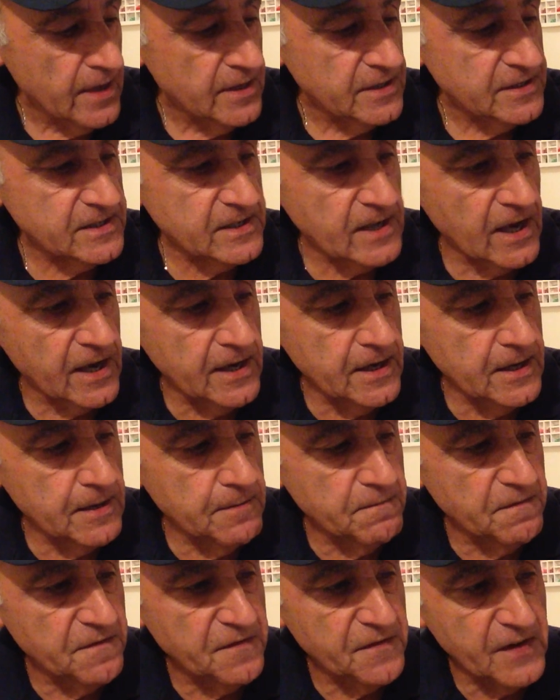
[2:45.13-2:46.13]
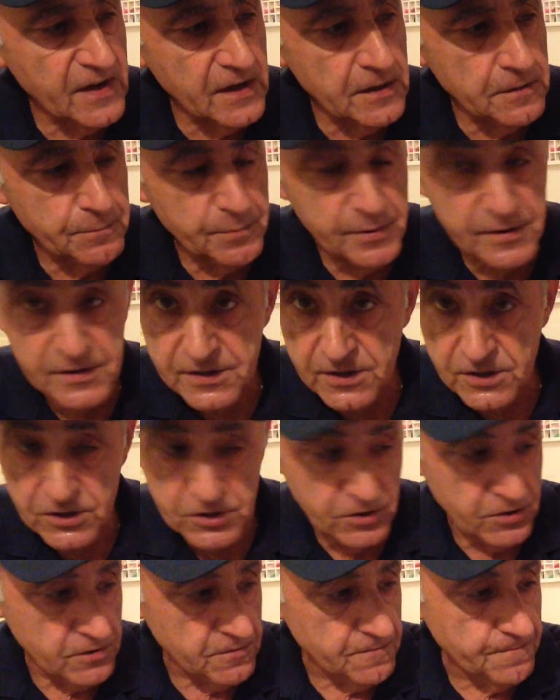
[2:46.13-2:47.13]
Same feet
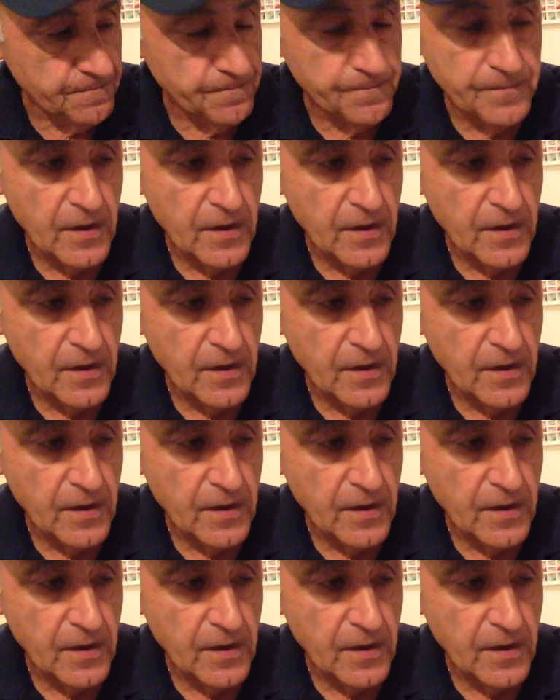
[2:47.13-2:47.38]
position.